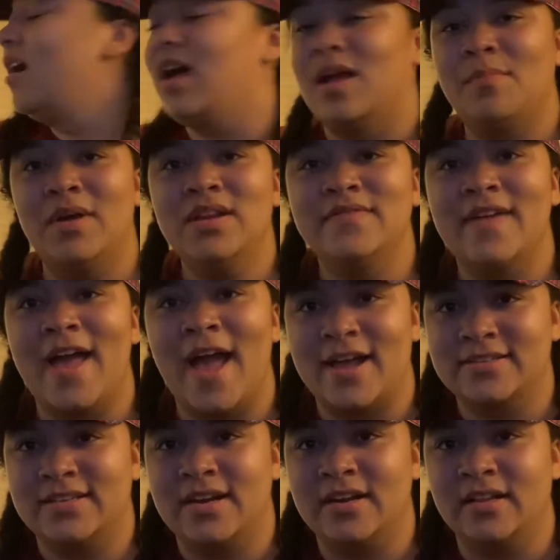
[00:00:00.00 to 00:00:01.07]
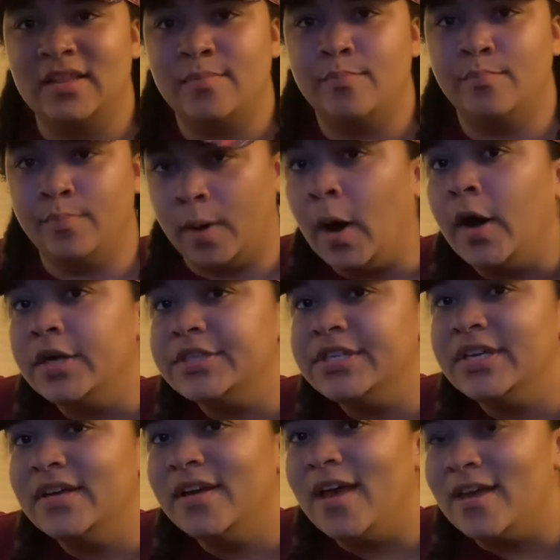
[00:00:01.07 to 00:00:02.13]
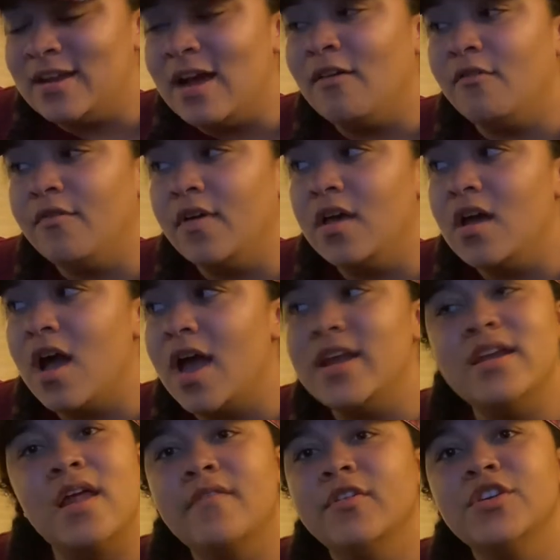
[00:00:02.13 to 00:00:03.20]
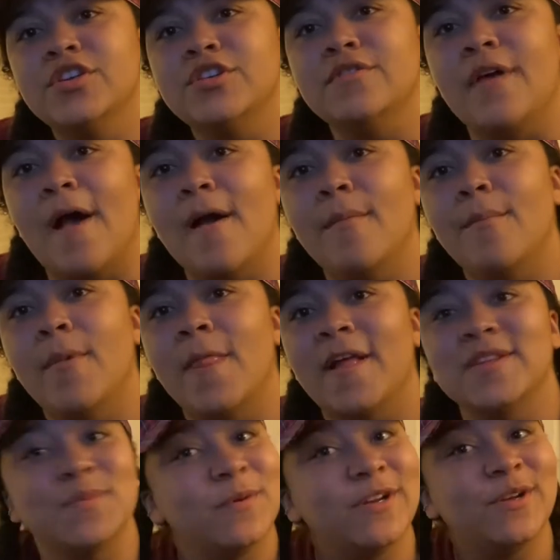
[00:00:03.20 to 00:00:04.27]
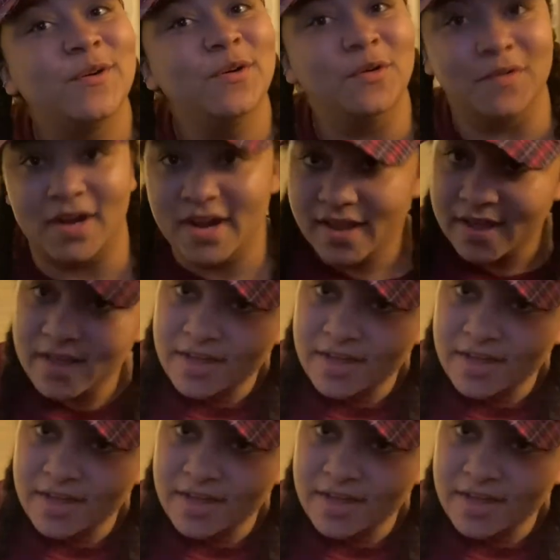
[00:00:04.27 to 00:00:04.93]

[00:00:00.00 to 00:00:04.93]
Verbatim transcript: I might have accidentally bought an outfit. I never do that, but that's pretty cool, right?